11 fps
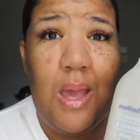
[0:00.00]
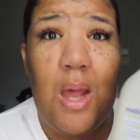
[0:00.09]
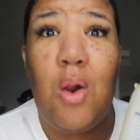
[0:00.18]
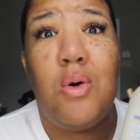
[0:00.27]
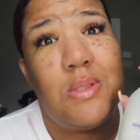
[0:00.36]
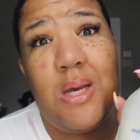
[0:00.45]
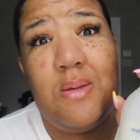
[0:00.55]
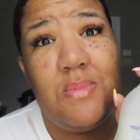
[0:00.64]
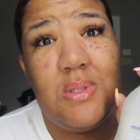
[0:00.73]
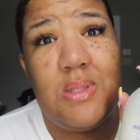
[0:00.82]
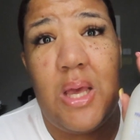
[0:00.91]
at all
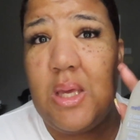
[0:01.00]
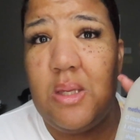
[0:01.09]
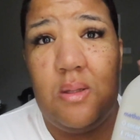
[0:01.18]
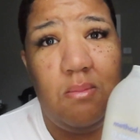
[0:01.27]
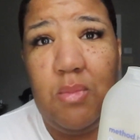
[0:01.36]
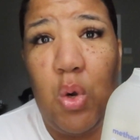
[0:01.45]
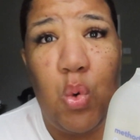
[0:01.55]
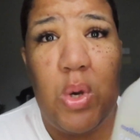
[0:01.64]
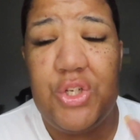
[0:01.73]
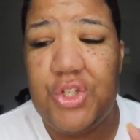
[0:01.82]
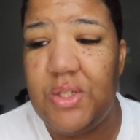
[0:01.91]
times. Like, no
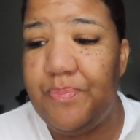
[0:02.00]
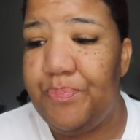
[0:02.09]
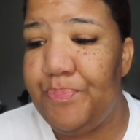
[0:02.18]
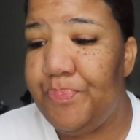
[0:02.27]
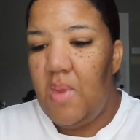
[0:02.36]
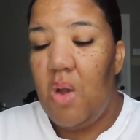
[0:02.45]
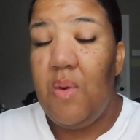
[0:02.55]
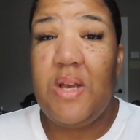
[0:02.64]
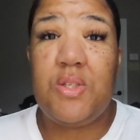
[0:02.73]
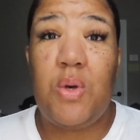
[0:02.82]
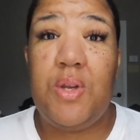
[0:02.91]
question.
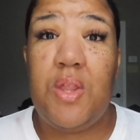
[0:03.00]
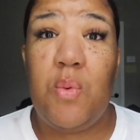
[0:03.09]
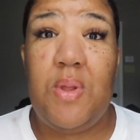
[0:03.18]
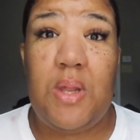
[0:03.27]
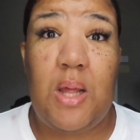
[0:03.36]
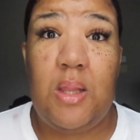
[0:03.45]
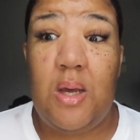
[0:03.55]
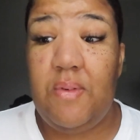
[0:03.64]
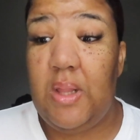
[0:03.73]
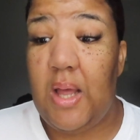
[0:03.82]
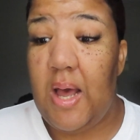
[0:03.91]
Okay, so another one that I
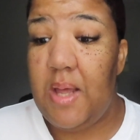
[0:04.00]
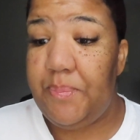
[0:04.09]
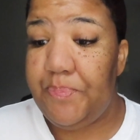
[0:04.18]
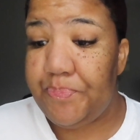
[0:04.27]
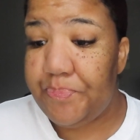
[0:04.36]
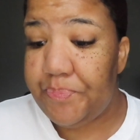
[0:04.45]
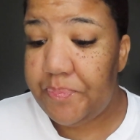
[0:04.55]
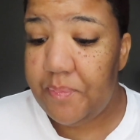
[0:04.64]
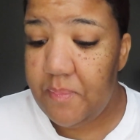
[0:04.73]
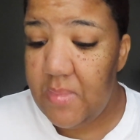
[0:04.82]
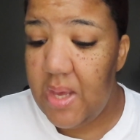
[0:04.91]
love a lot
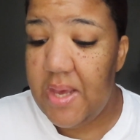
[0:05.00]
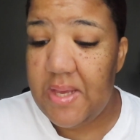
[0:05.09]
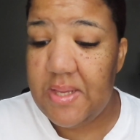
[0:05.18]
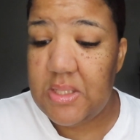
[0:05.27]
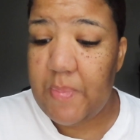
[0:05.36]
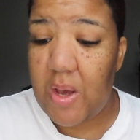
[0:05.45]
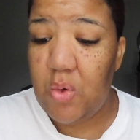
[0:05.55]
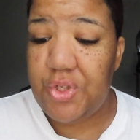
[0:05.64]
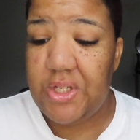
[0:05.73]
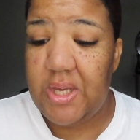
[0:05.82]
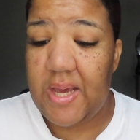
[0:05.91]
is by
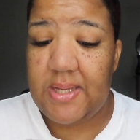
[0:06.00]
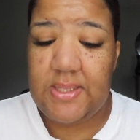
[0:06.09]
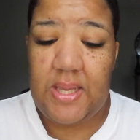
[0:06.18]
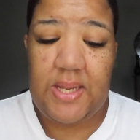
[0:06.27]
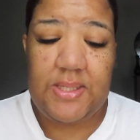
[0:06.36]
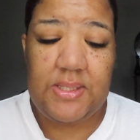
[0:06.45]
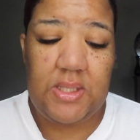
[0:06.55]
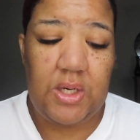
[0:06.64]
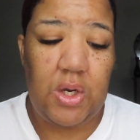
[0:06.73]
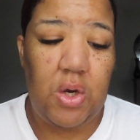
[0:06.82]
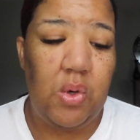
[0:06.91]
OGX and it's
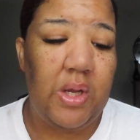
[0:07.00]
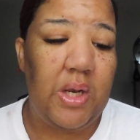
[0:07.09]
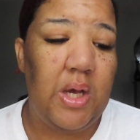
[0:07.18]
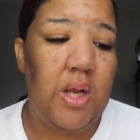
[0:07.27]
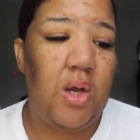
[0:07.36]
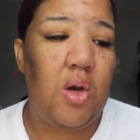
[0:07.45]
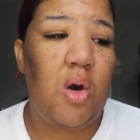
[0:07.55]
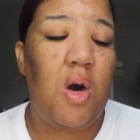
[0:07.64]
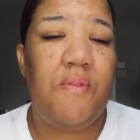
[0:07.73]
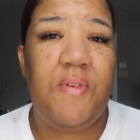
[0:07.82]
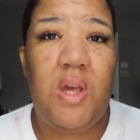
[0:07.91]
the Coconut
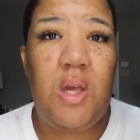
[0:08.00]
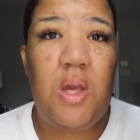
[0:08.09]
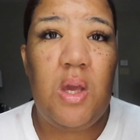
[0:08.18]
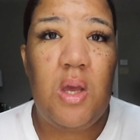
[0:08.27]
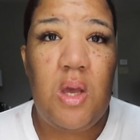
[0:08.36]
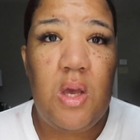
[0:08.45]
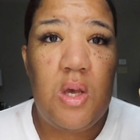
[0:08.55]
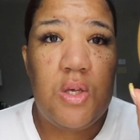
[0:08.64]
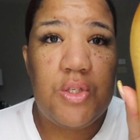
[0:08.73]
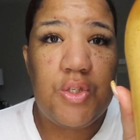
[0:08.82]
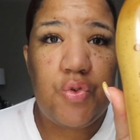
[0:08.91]
Coffee
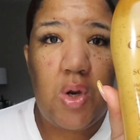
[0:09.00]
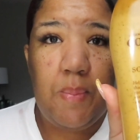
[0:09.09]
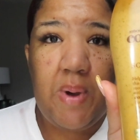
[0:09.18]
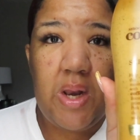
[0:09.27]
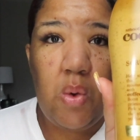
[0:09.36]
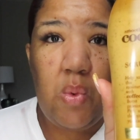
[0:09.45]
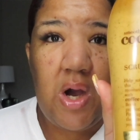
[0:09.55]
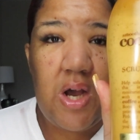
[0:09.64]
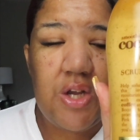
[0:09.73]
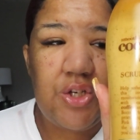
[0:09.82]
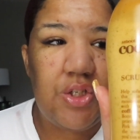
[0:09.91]
Scrub Body
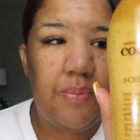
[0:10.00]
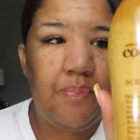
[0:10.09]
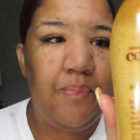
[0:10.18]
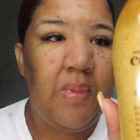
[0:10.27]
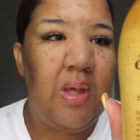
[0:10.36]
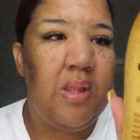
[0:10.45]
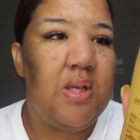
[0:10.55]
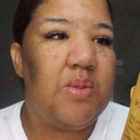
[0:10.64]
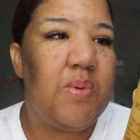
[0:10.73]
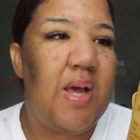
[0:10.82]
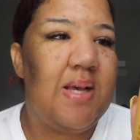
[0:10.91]
Wash.
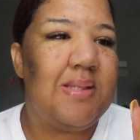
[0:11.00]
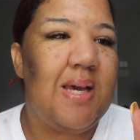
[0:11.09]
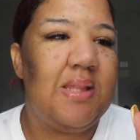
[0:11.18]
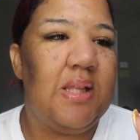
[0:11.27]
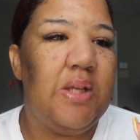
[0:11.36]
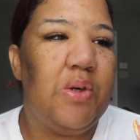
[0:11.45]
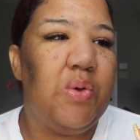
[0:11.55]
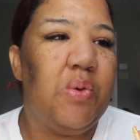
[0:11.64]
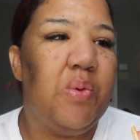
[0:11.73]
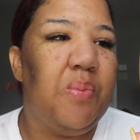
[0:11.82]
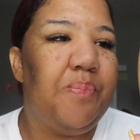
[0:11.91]
This one has like the
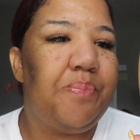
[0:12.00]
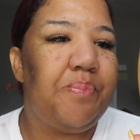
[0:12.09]
little